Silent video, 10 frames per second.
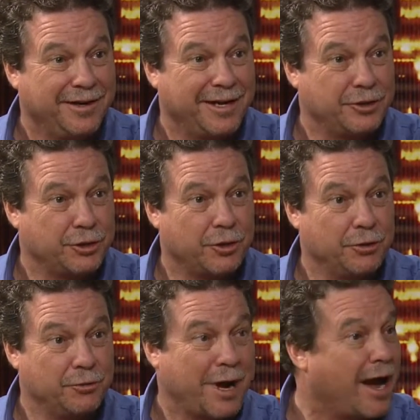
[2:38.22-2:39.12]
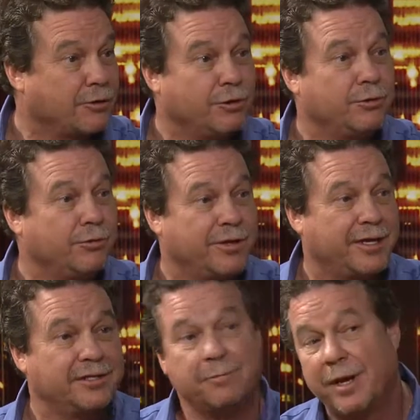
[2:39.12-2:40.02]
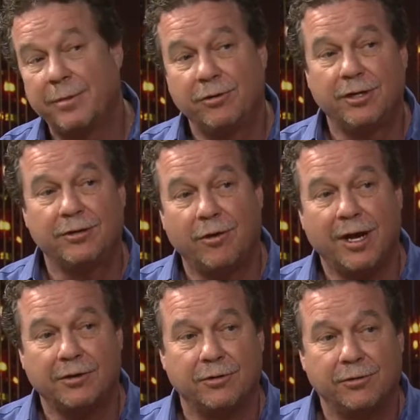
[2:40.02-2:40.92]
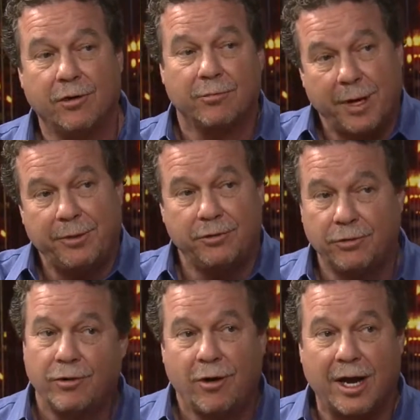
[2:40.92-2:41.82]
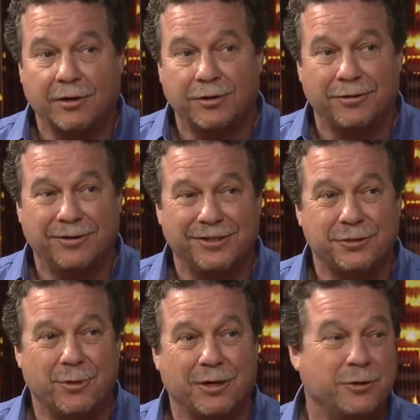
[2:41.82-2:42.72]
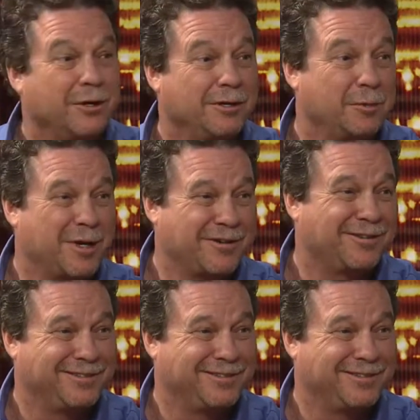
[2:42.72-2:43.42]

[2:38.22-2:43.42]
and show you how to do things that maybe you didn't know how to do, or maybe you do know how to do and just want to do it a little better.